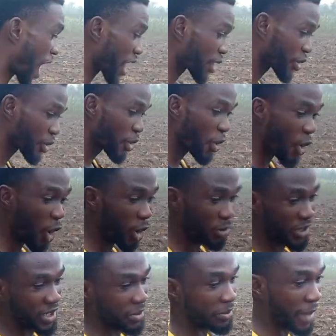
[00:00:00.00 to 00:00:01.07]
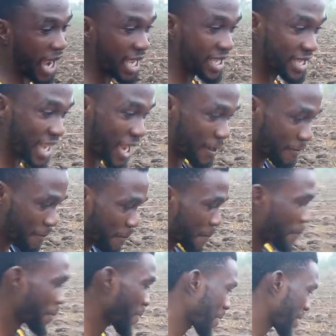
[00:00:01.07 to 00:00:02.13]
Agro Optimizer.
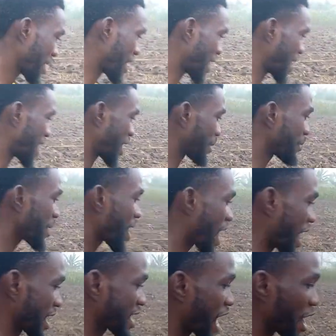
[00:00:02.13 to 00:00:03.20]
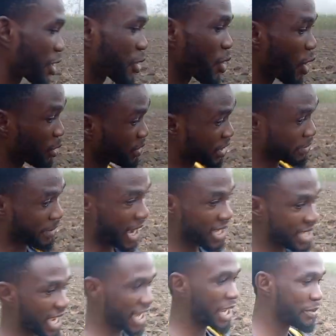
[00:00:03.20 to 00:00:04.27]
At Agro
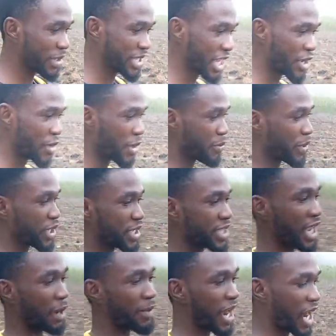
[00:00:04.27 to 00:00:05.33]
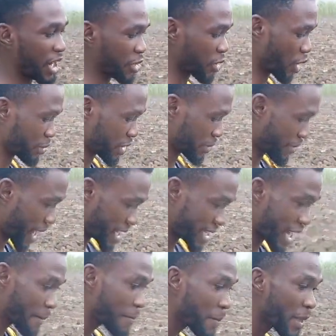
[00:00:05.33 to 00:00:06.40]
Optimizer, let me tell you a bit about Agro
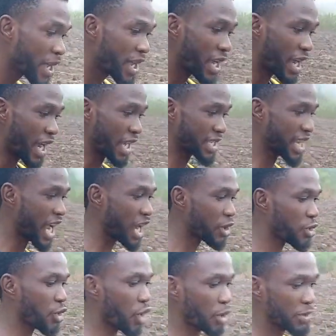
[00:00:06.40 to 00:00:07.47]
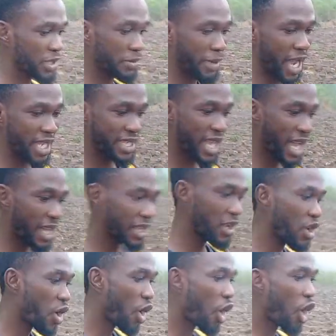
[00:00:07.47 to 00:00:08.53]
Optimizer. At Agro Optimizer,
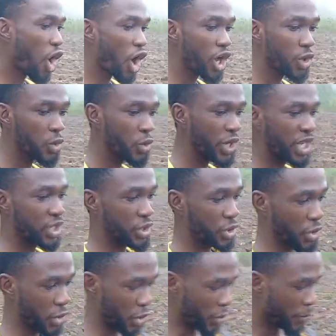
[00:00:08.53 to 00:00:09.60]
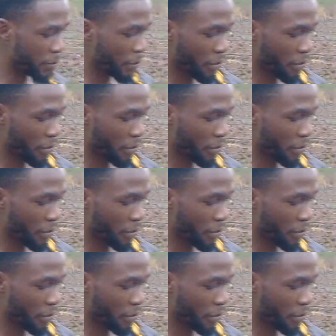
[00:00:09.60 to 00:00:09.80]
all we do